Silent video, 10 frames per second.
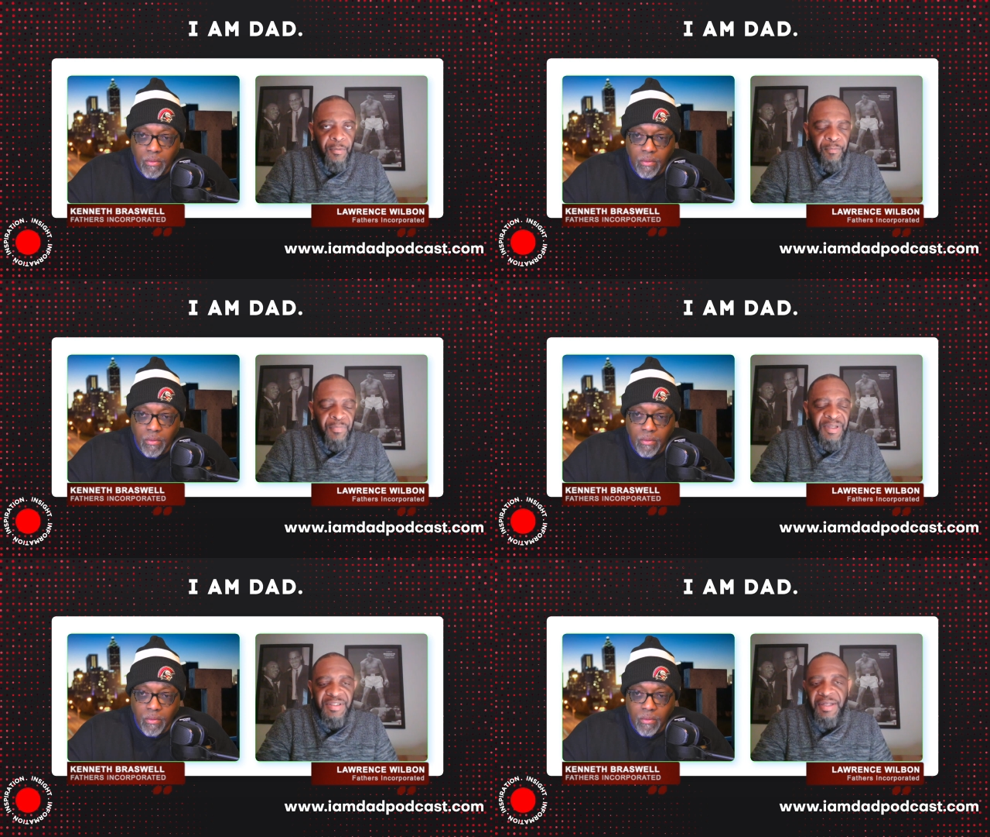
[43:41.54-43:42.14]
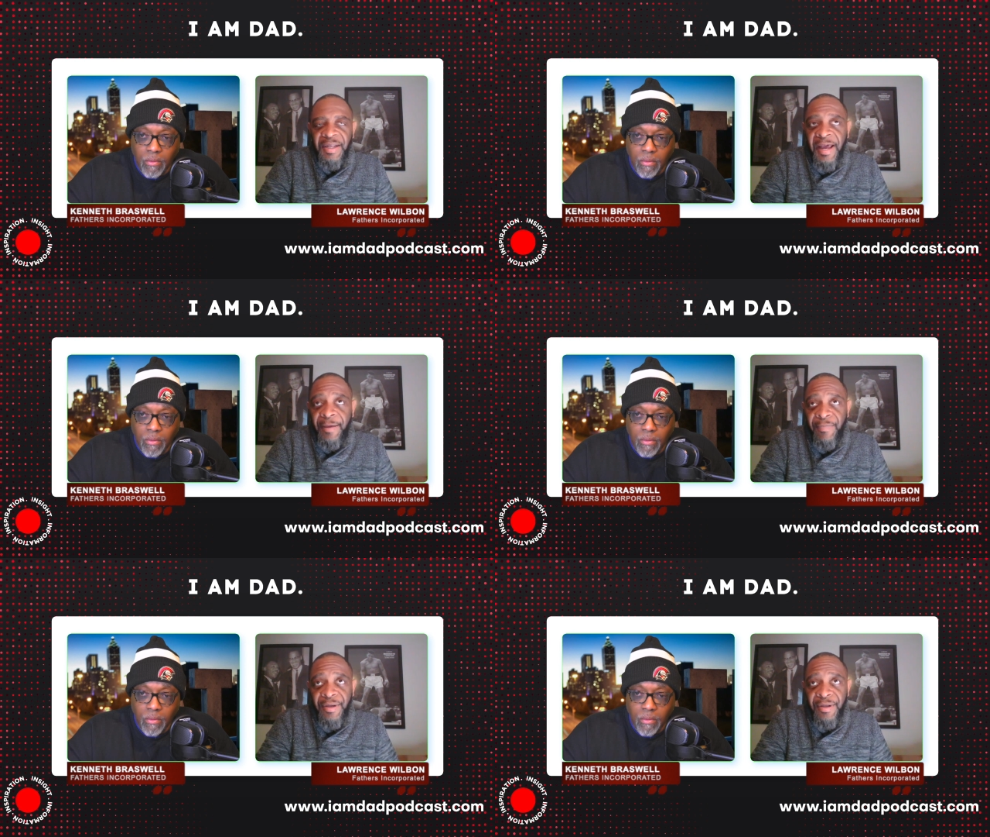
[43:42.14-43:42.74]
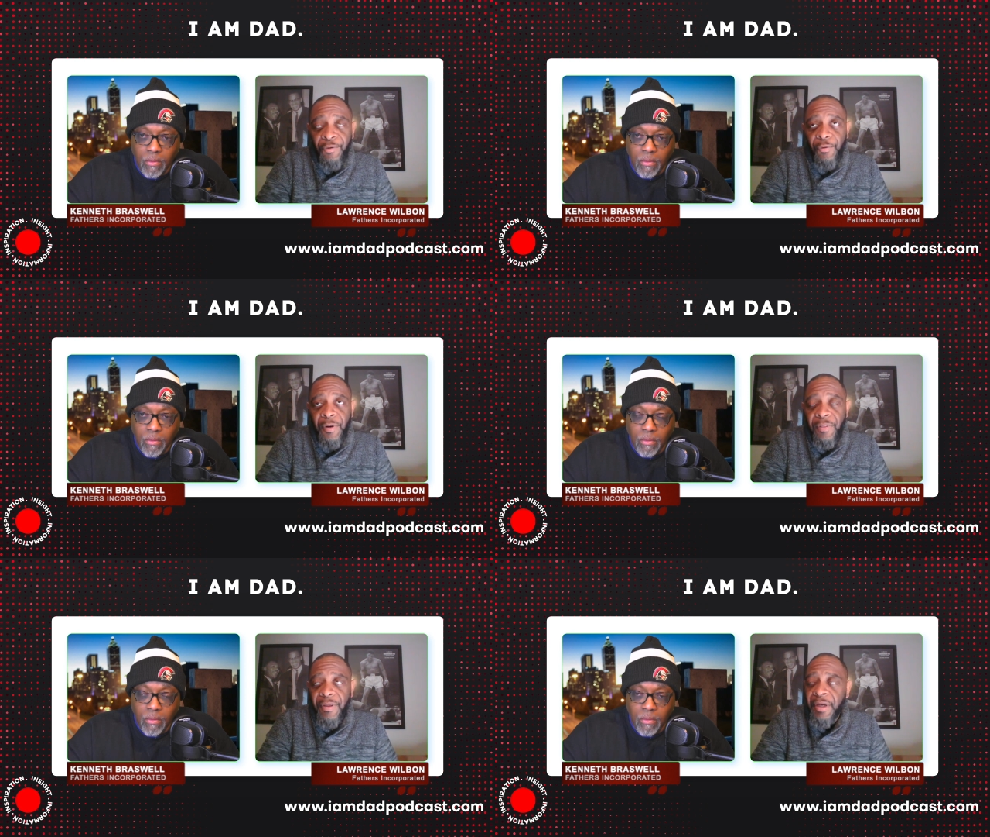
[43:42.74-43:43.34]
Speaker 1: misalignment
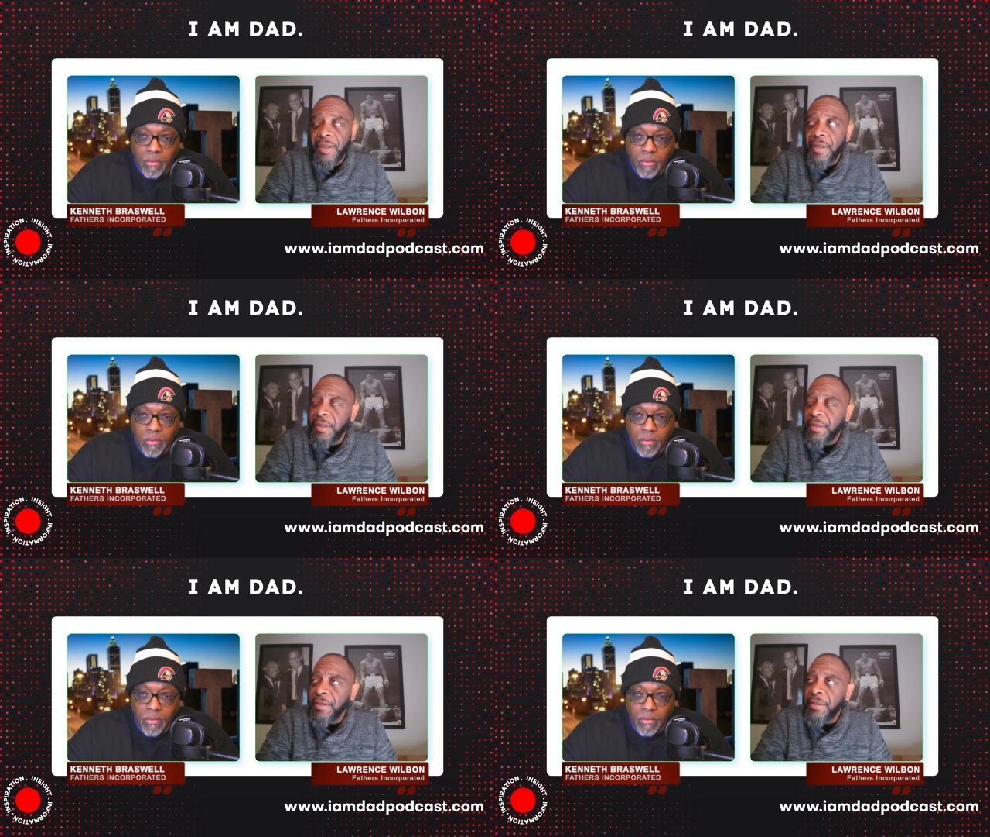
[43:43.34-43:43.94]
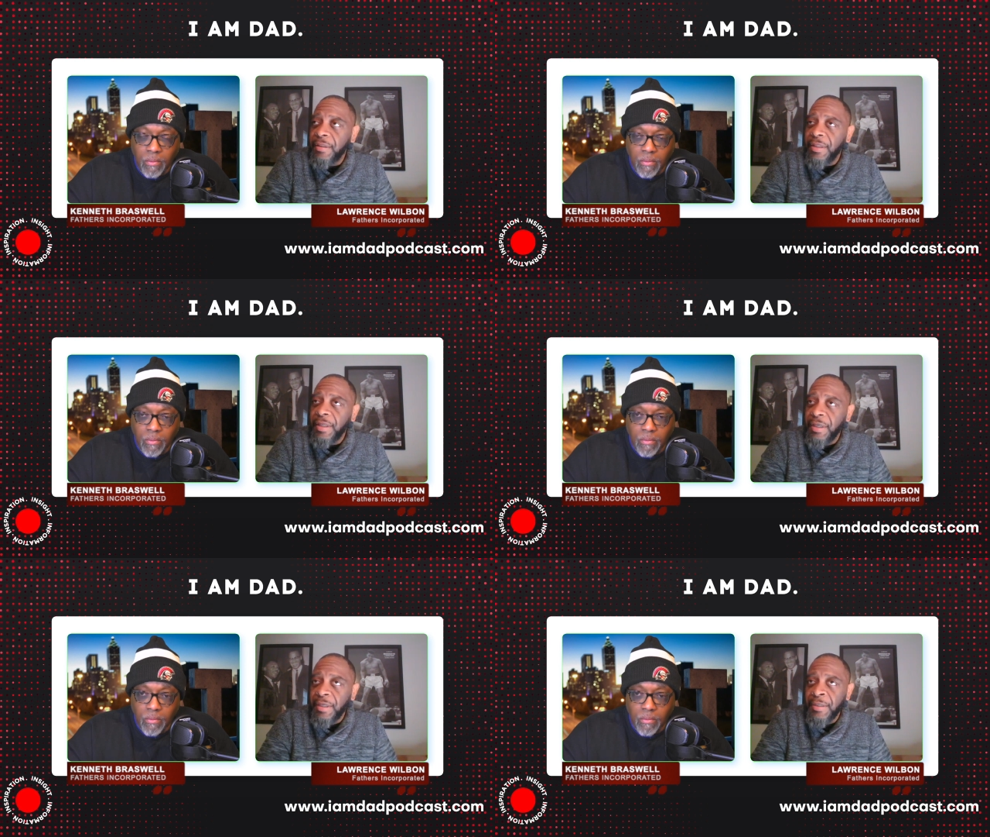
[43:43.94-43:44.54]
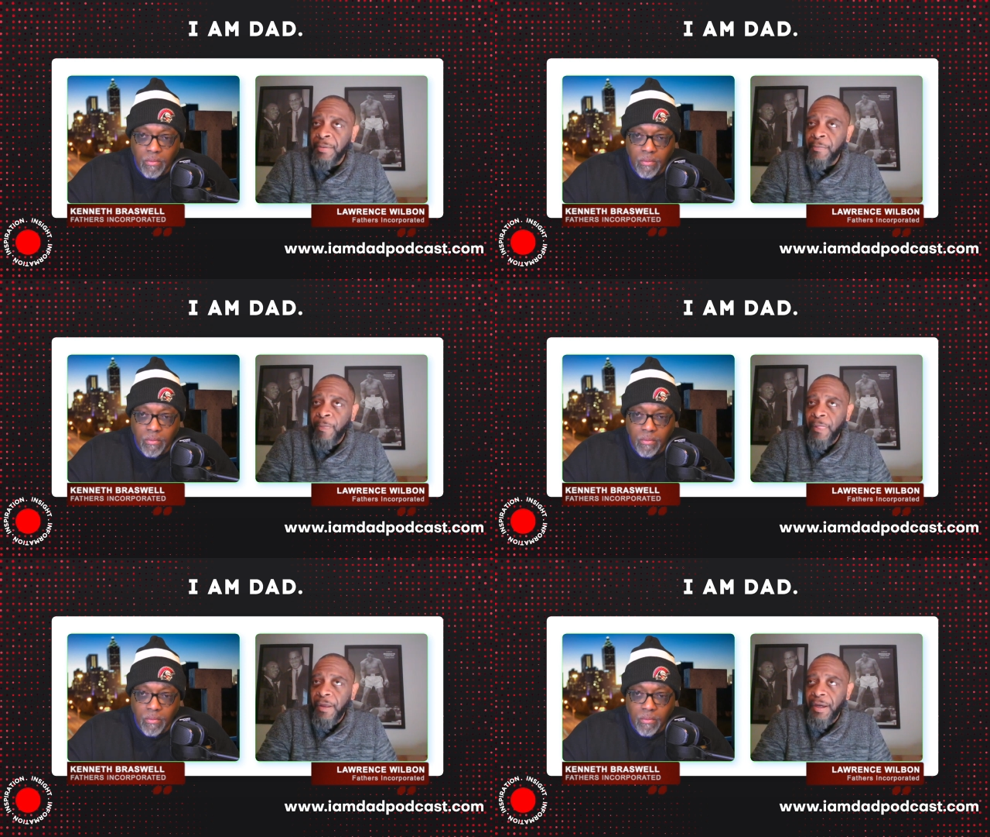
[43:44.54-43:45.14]
or the the
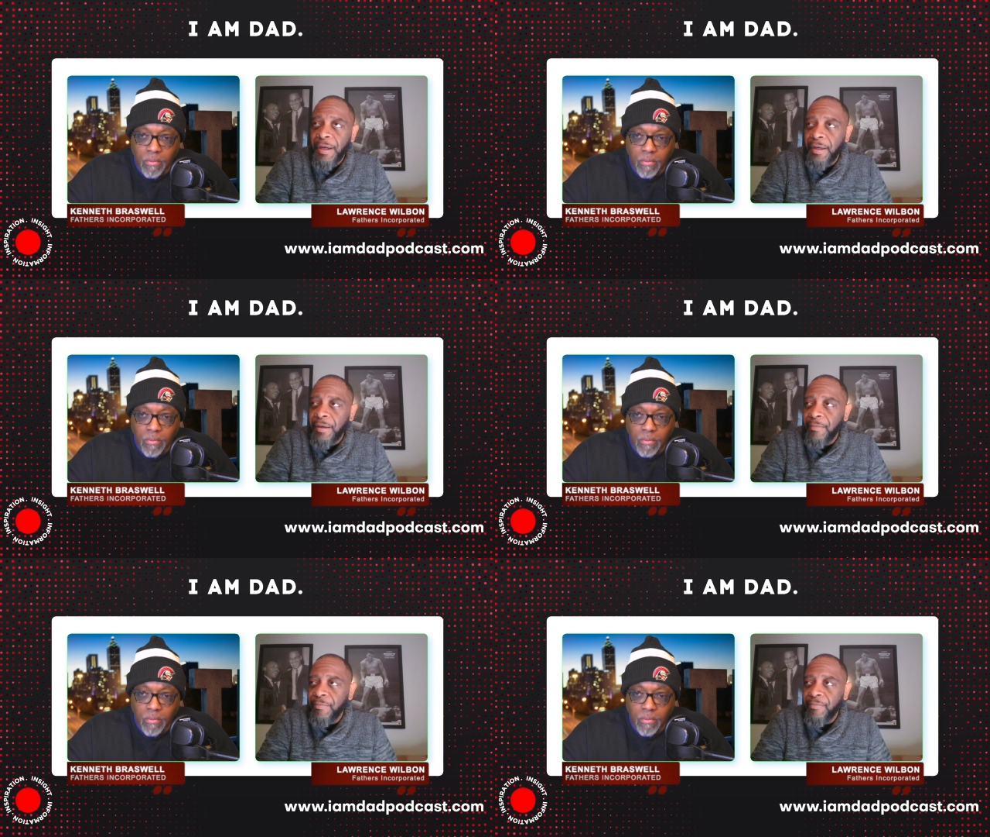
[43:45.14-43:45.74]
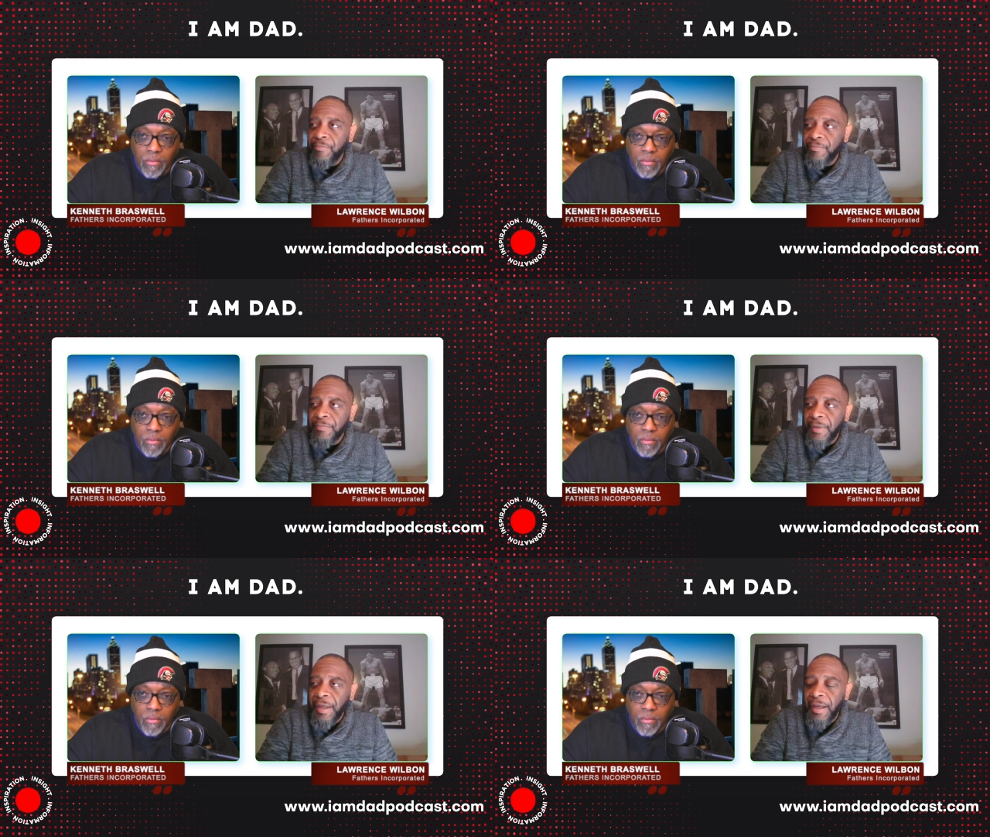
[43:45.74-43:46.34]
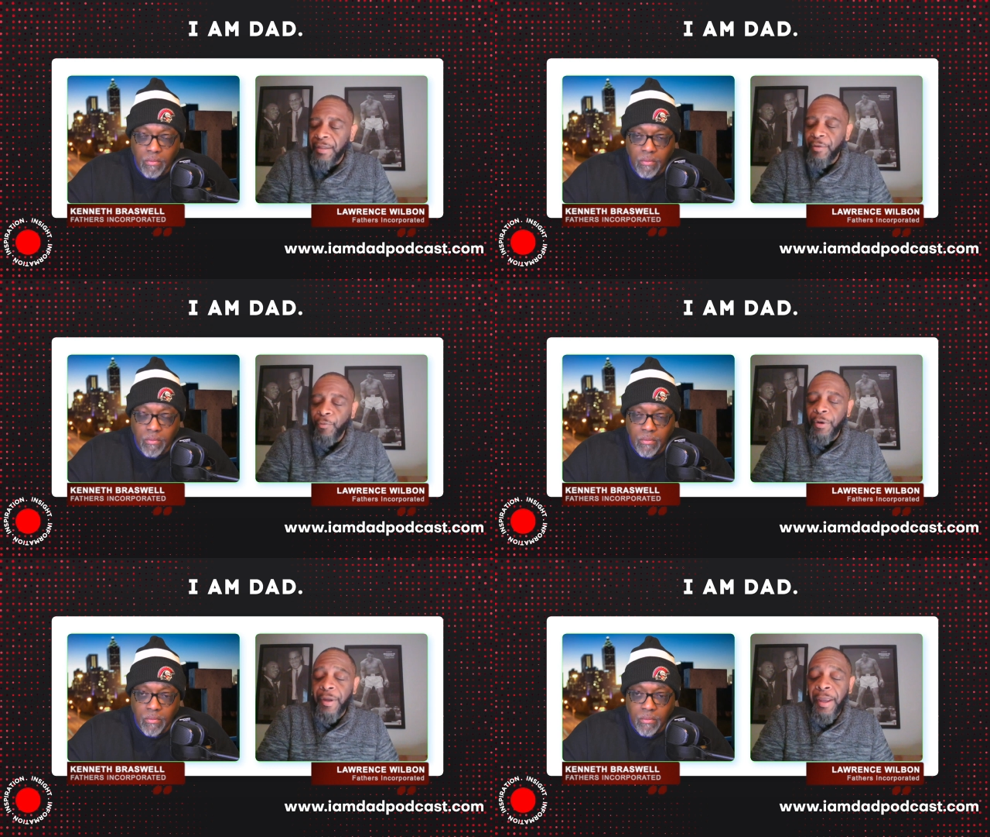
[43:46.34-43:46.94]
um, the
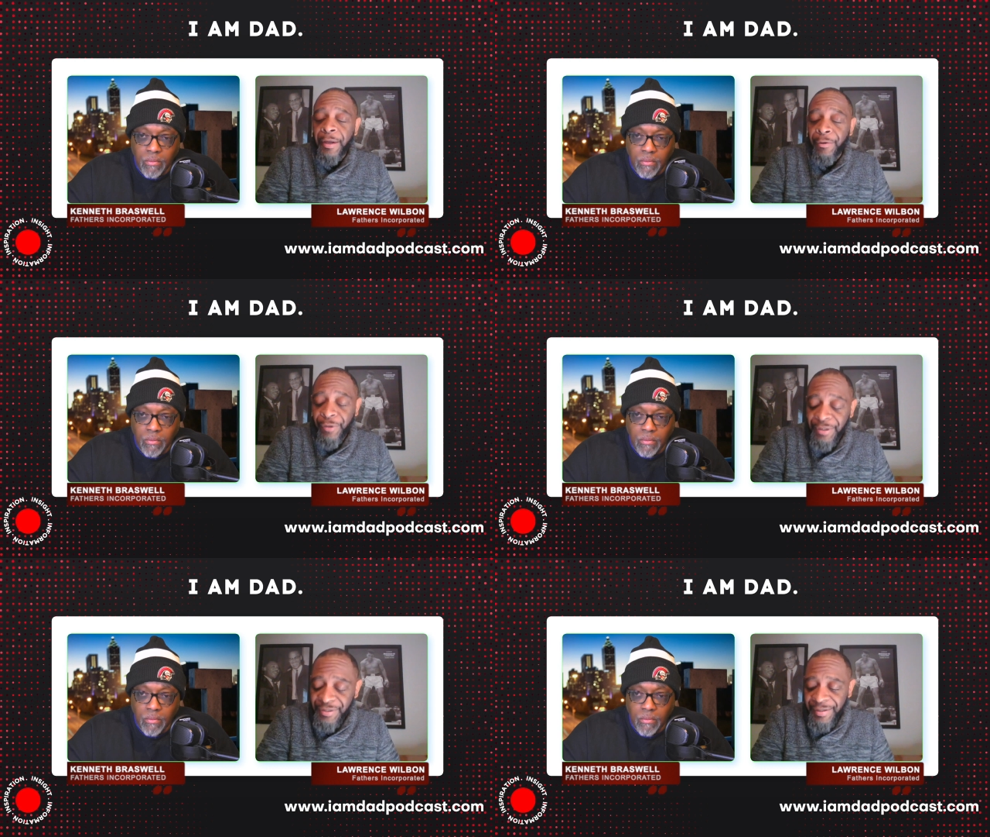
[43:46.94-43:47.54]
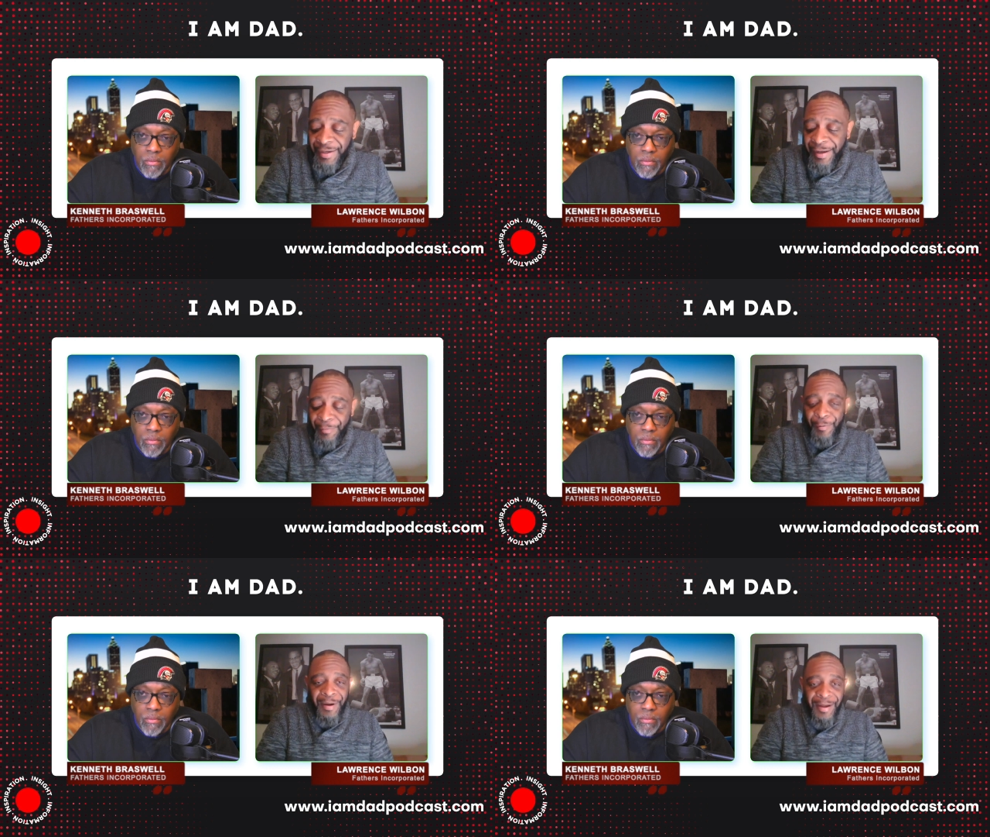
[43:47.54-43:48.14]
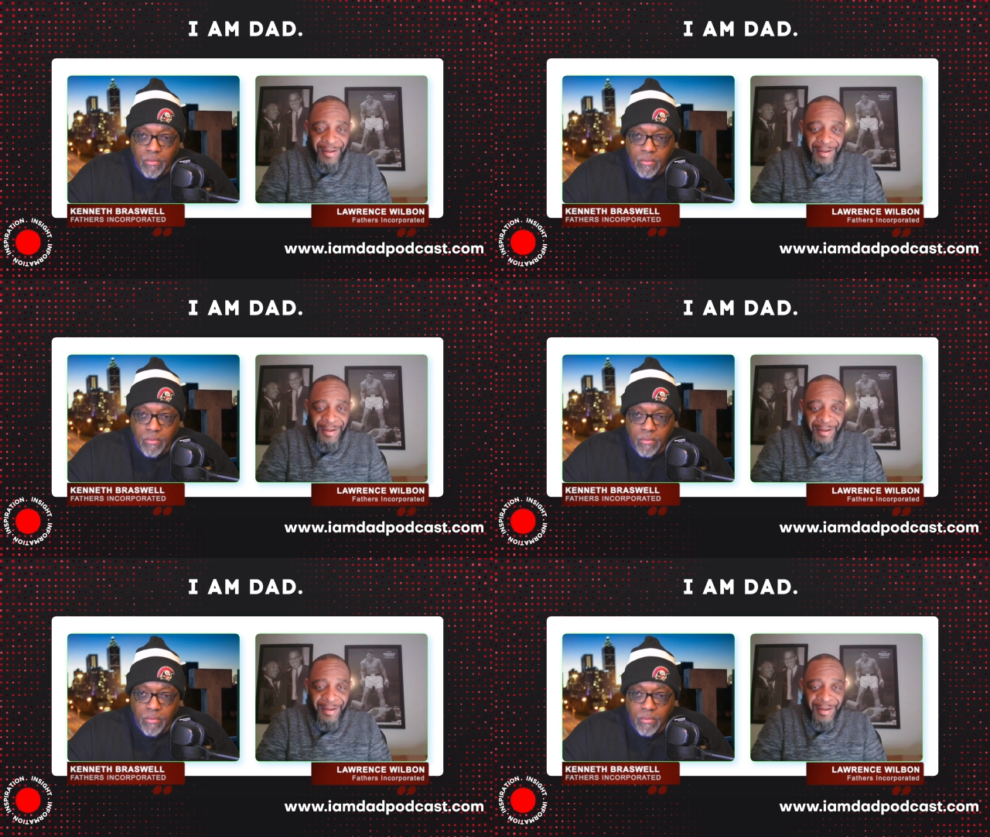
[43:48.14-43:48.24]
word ignorance coming to my